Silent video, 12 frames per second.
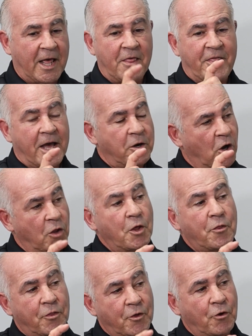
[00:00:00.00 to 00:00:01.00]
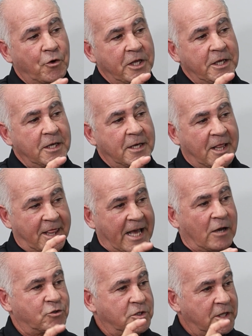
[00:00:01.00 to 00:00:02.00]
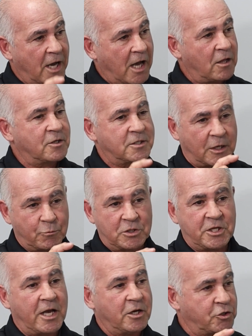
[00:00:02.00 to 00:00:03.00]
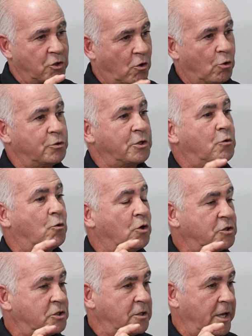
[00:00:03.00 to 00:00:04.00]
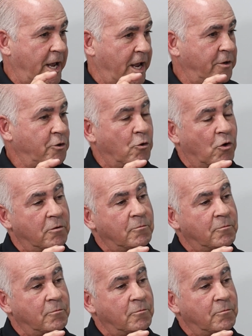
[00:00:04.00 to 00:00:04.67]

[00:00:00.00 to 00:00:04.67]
That other $30,000, like we said, is your holding cost and your